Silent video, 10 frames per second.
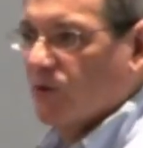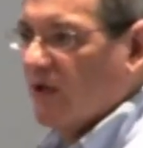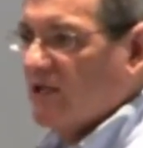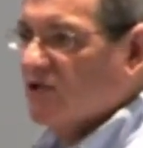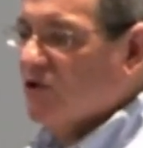Well,
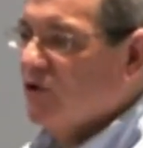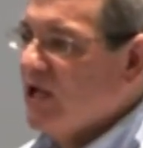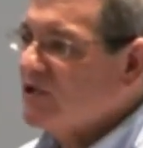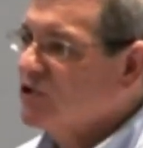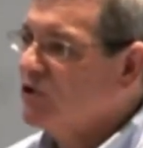that's,
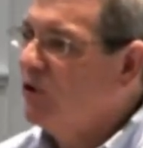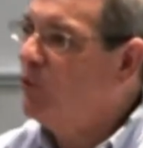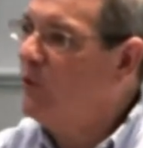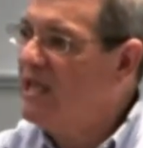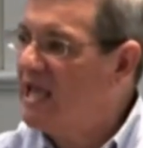that's the
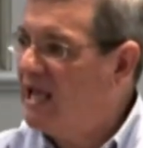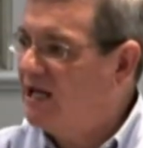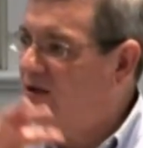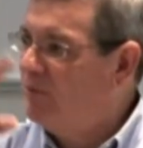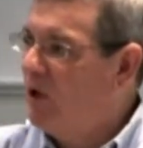
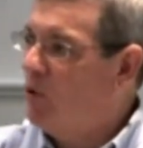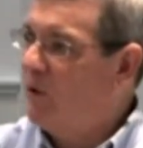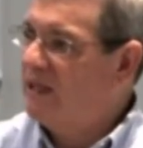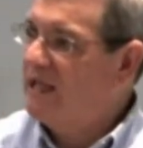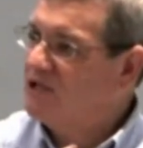wind
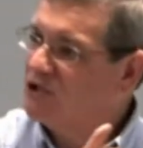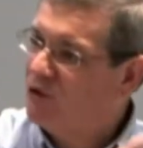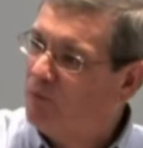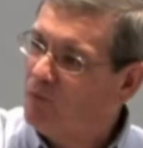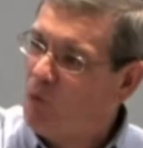blowing, that's
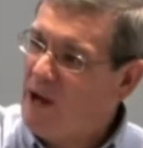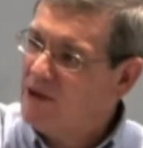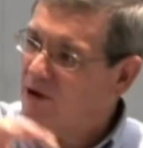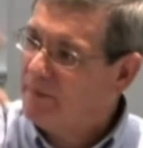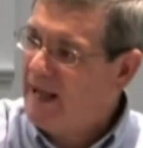the
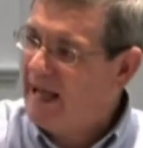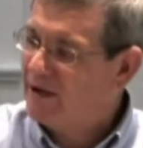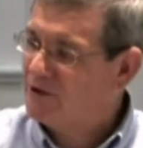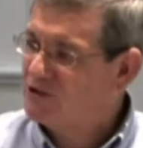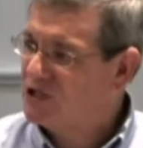weather
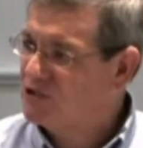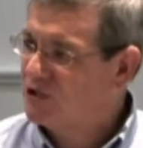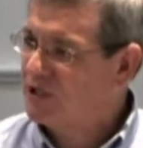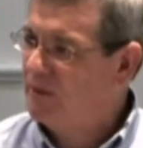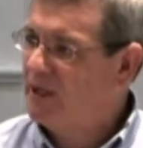patterns as they're
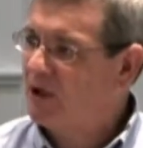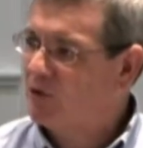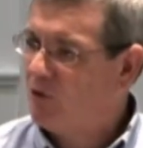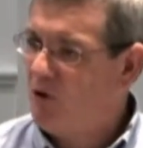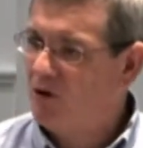coming
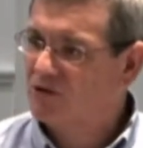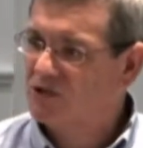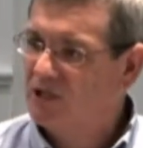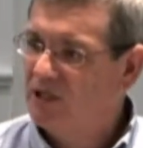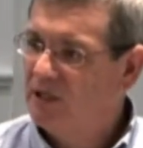
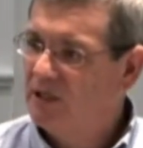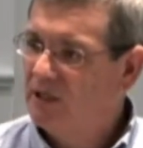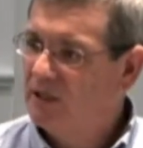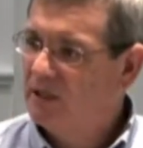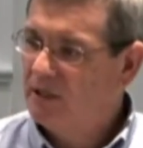across.
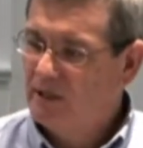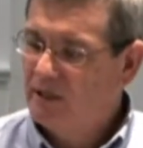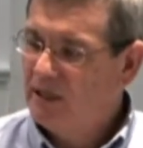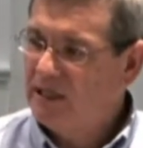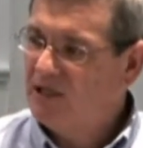
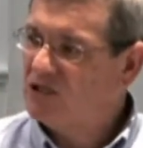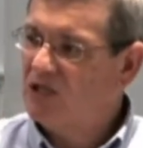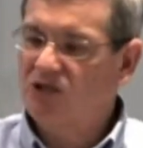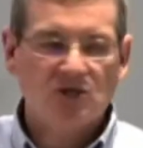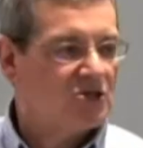And he
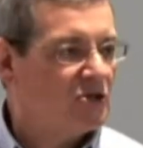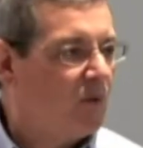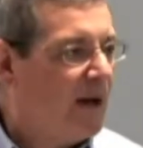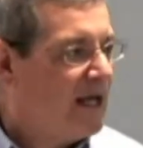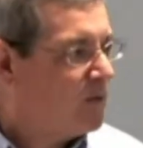says, This is the
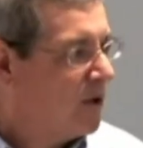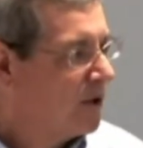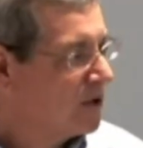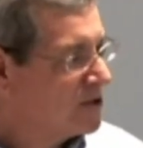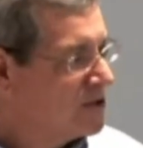way it
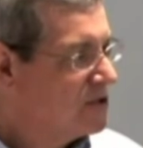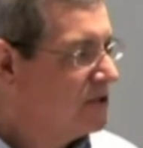works.